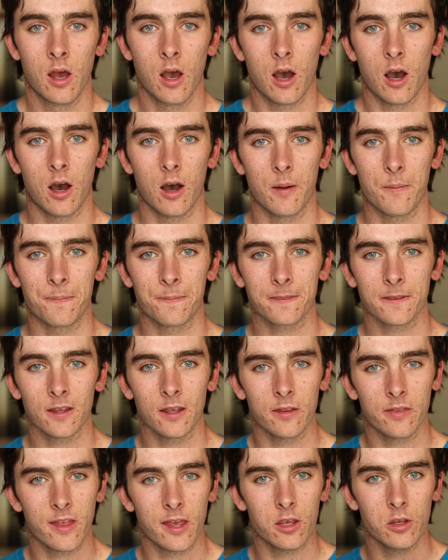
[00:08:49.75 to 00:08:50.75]
Um,
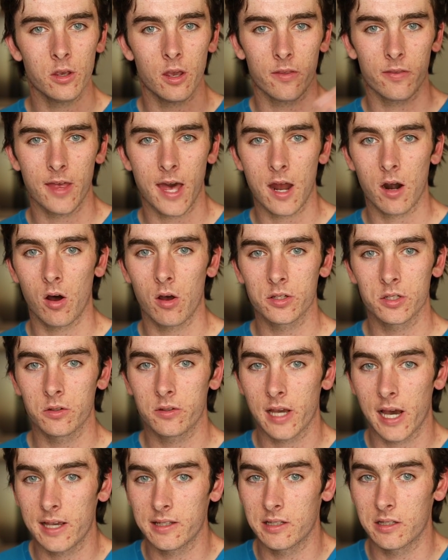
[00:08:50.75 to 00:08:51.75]
th- that also
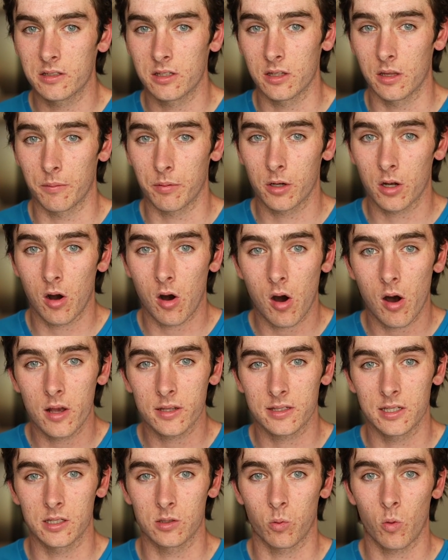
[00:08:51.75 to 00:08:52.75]
ties into the
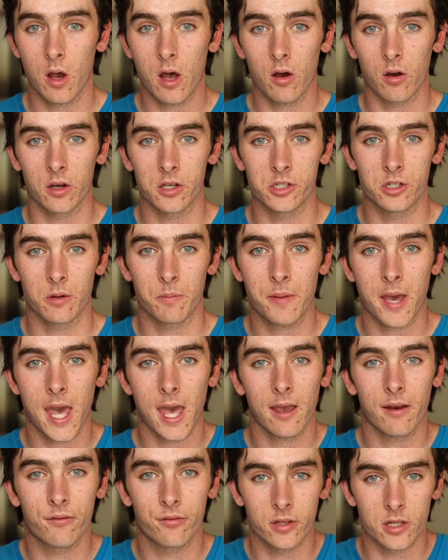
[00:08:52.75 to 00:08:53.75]
cost as well, because you're
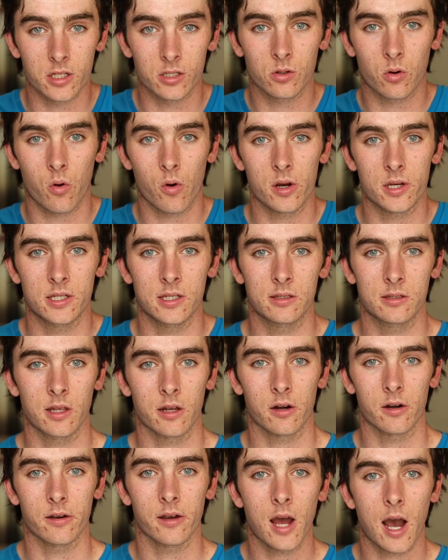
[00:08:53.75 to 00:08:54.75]
paying for these courses that
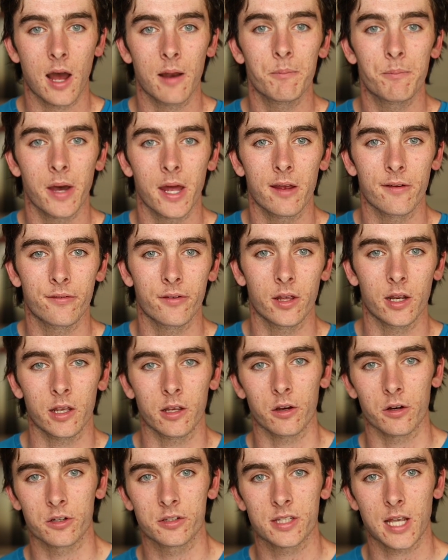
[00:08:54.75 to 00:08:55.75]
are not benefiting
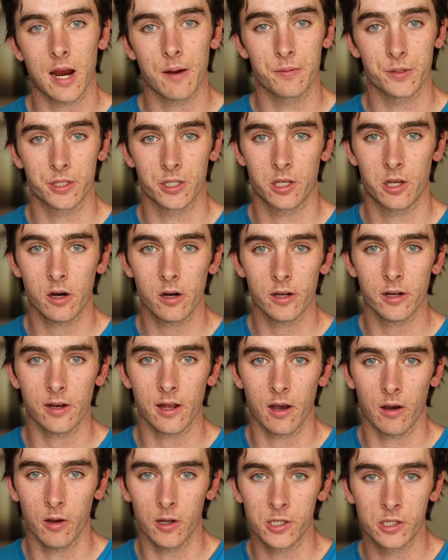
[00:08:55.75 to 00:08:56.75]
your cybersecurity
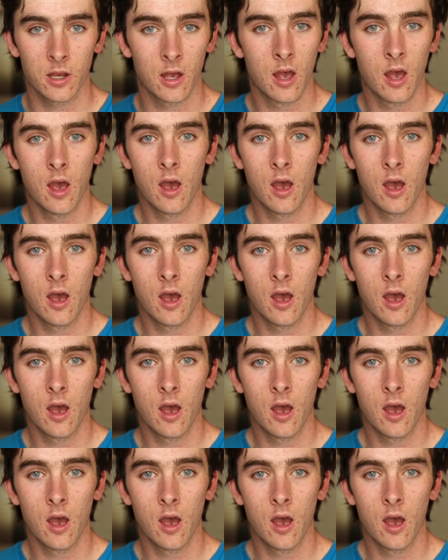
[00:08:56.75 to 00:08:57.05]
knowledge.